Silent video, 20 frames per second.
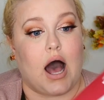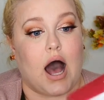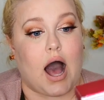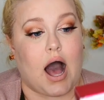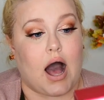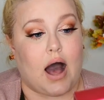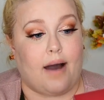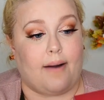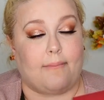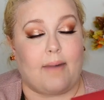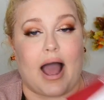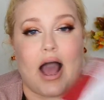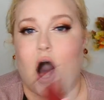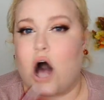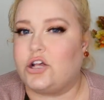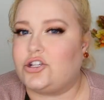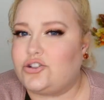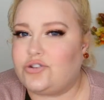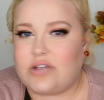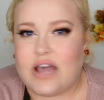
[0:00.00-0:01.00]
Um, I
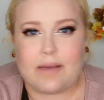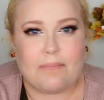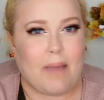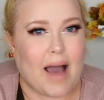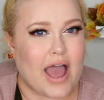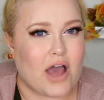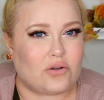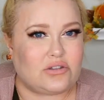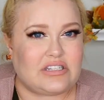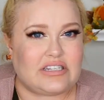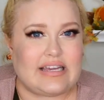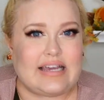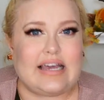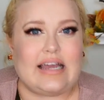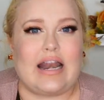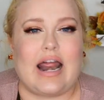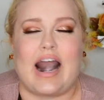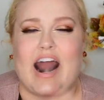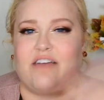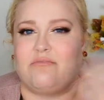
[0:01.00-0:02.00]
also take
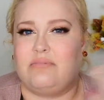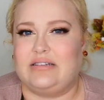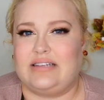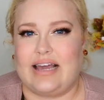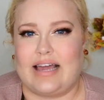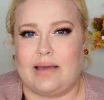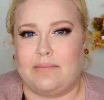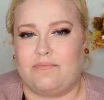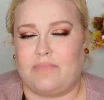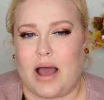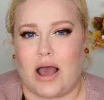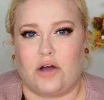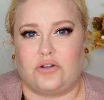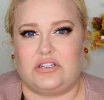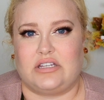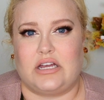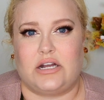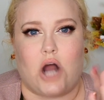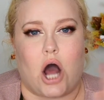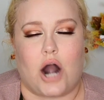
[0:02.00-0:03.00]
biotin and I've been taking
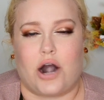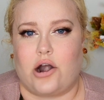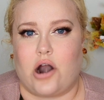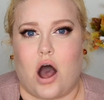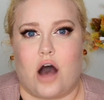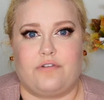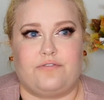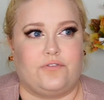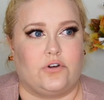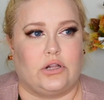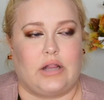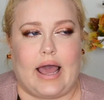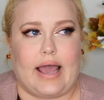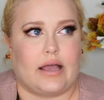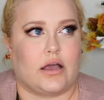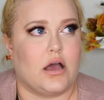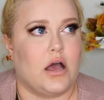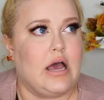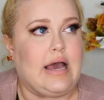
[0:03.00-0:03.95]
biotin on and off for like